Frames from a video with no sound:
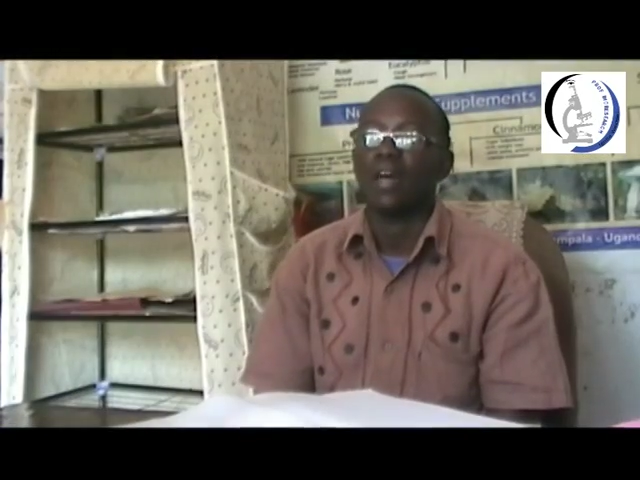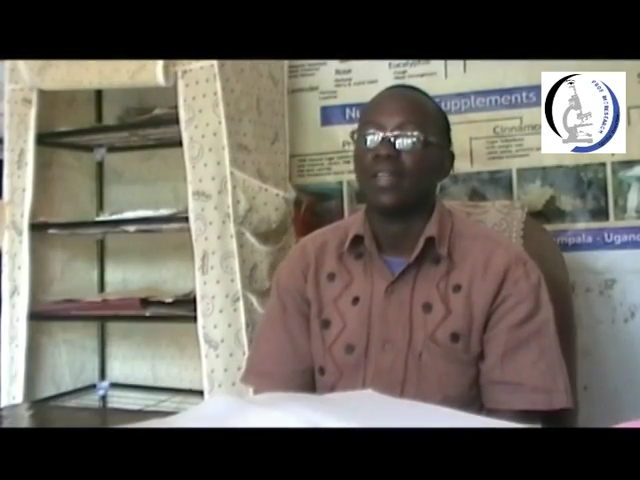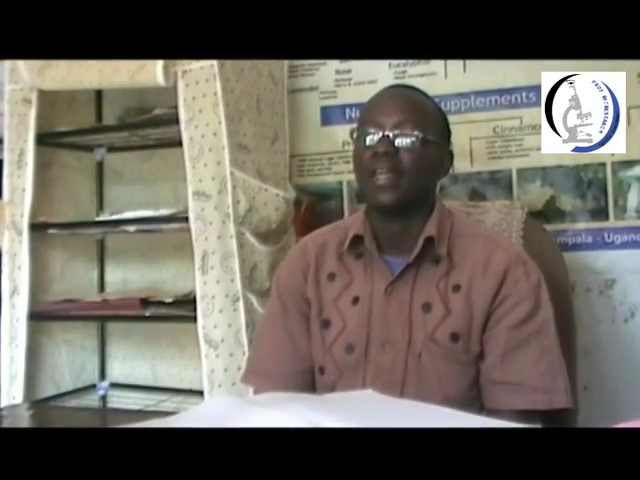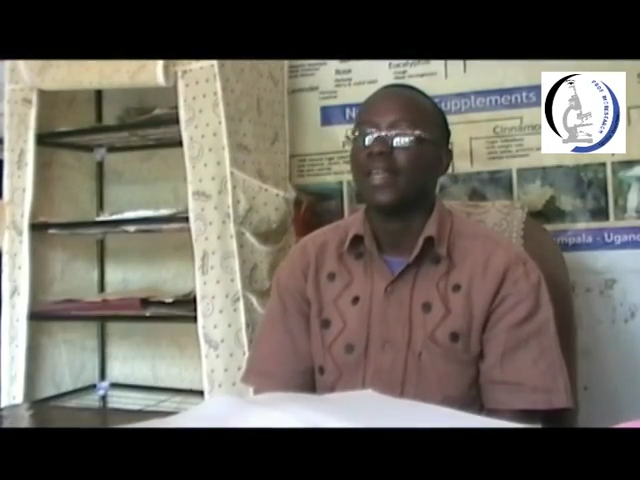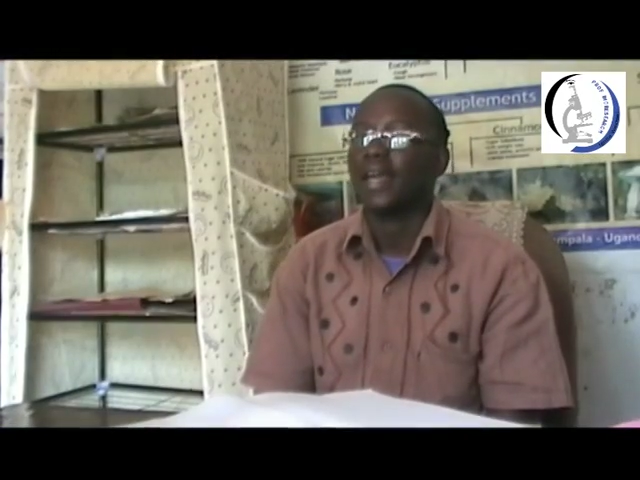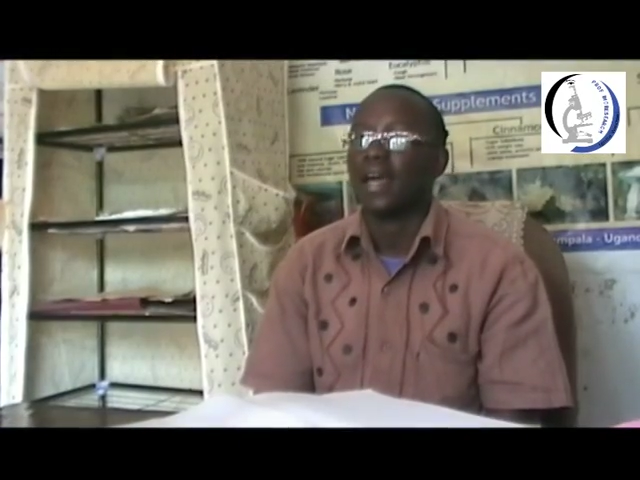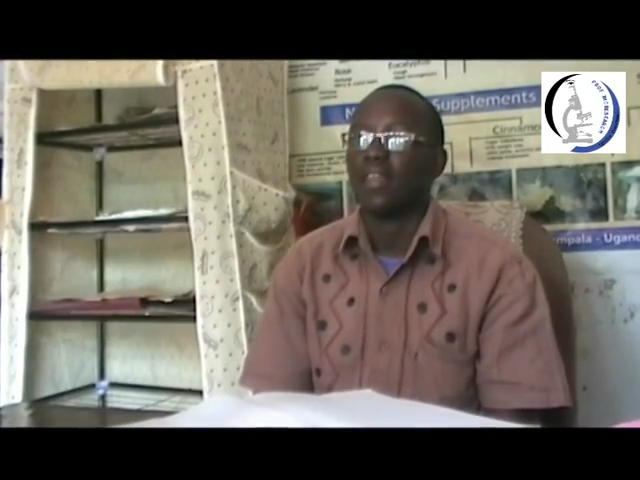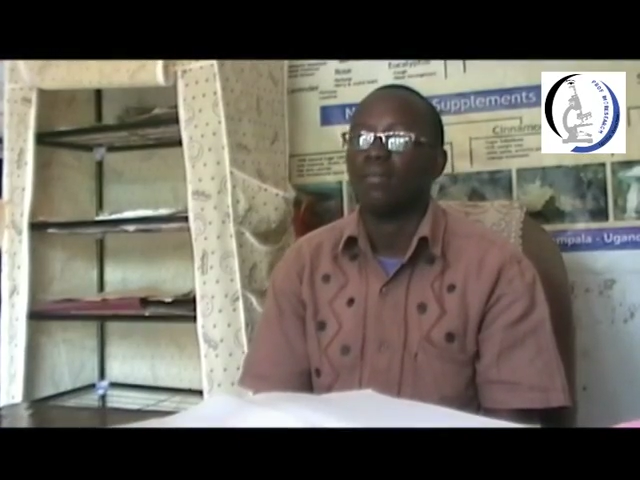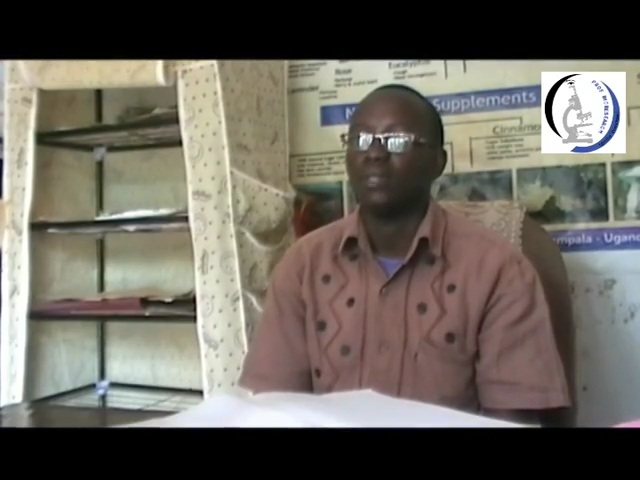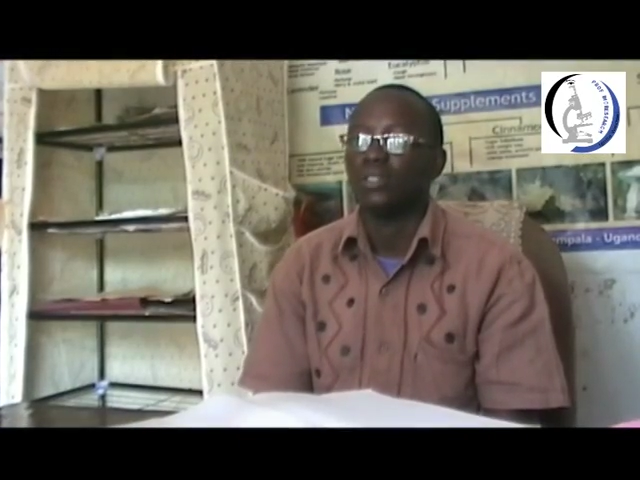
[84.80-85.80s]
than any
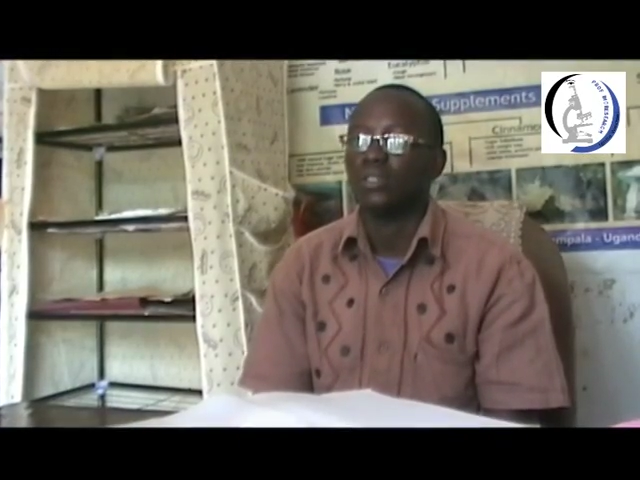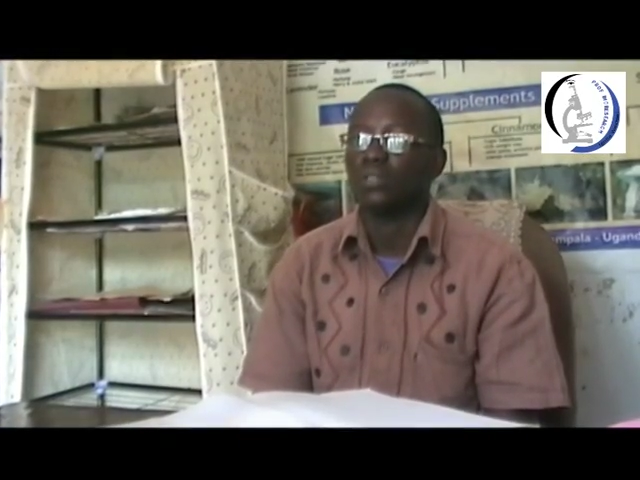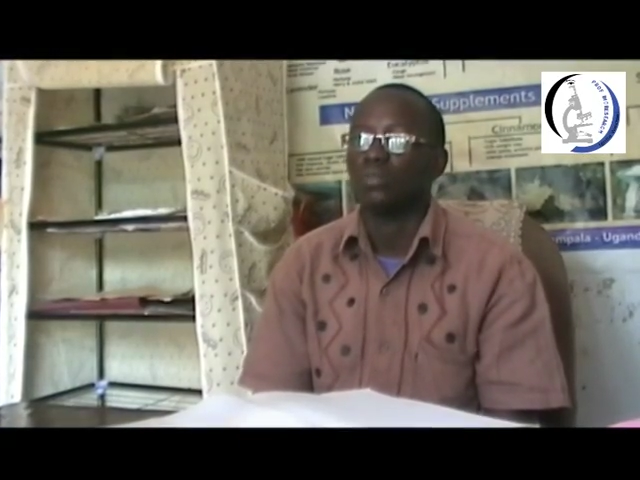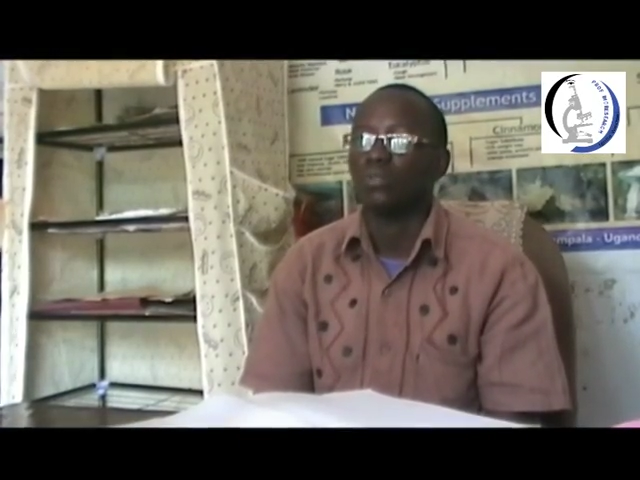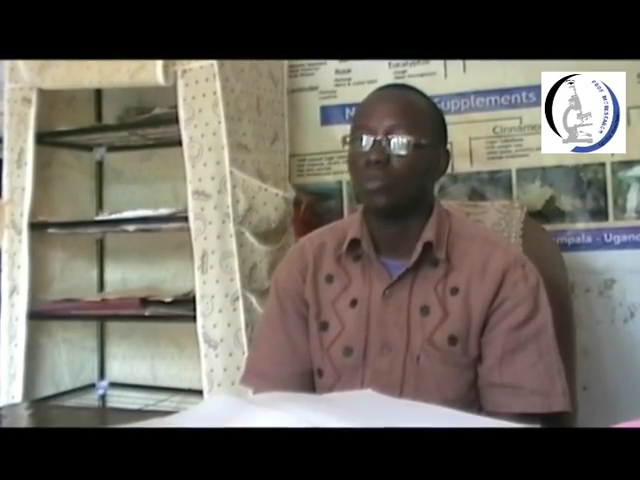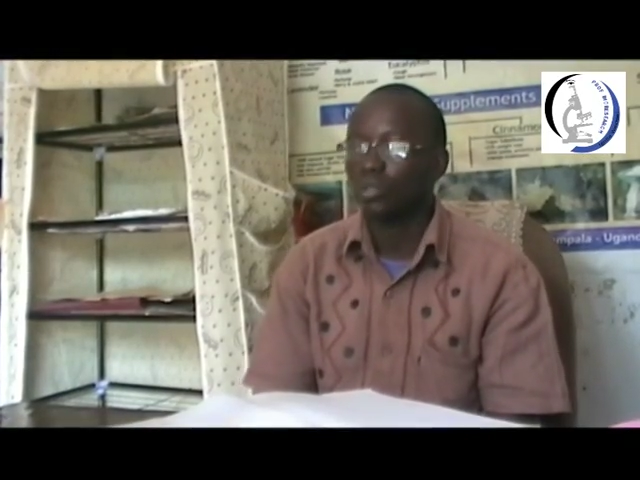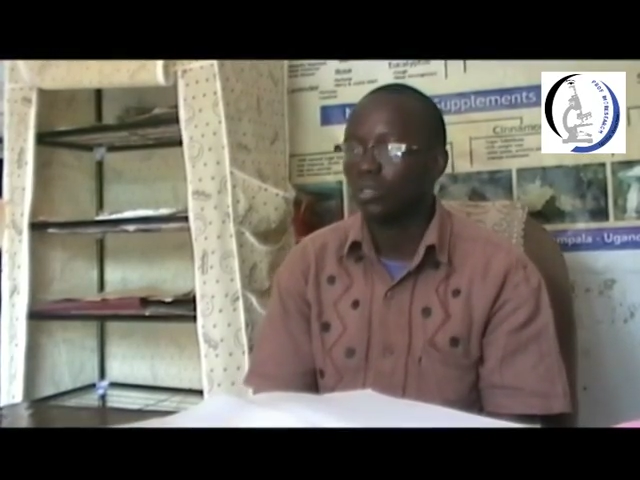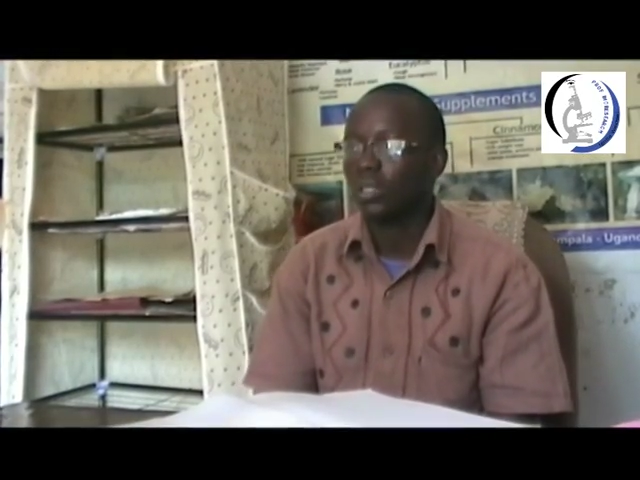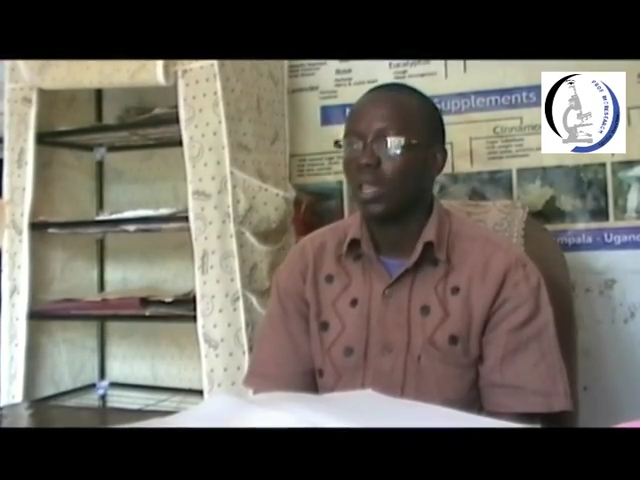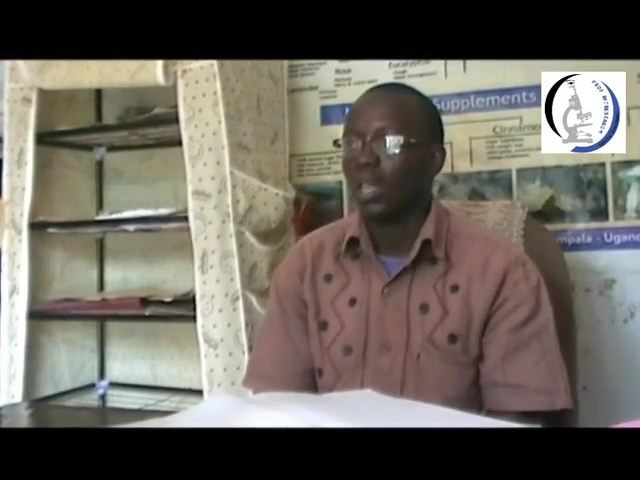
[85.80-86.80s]
other business because